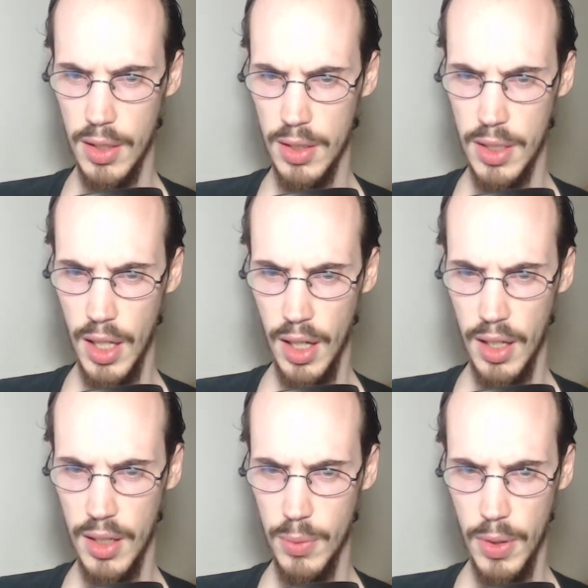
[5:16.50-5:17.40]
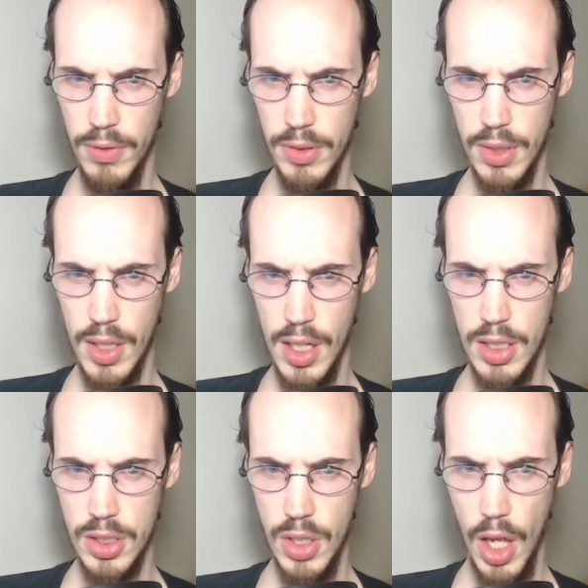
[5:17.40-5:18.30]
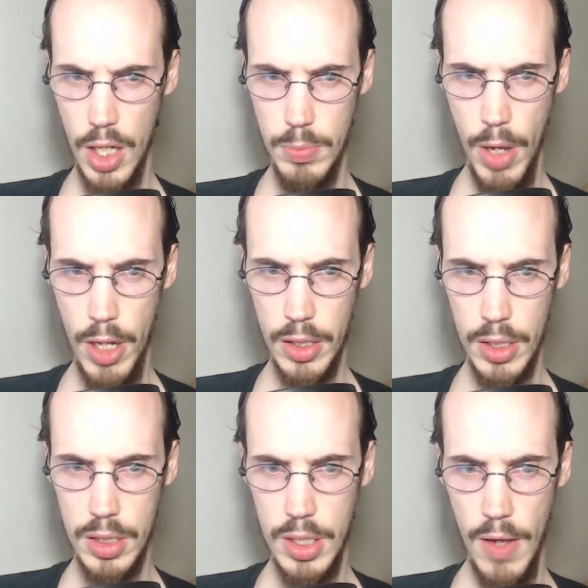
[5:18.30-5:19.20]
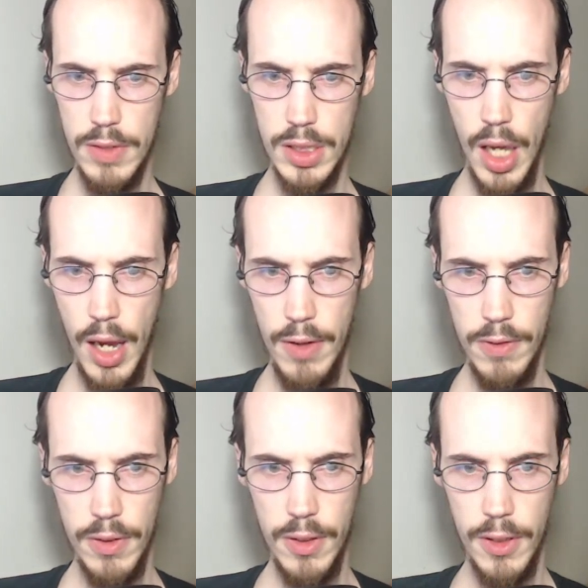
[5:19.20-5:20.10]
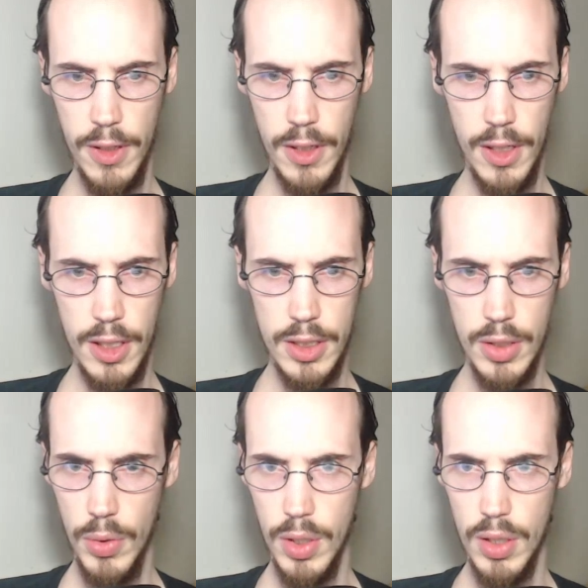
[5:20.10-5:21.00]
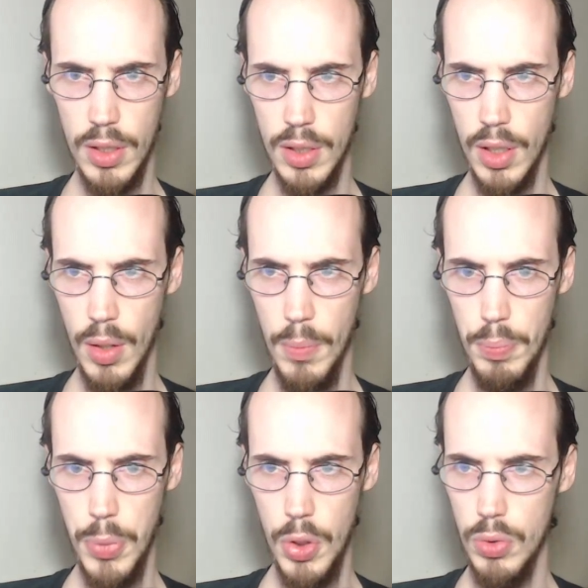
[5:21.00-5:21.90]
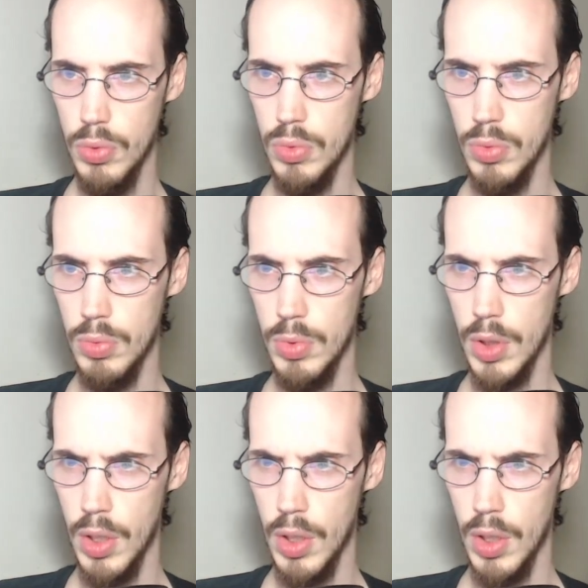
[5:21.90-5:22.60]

yeah, whatever. Slash magic, death scythe. It's going in. Boom.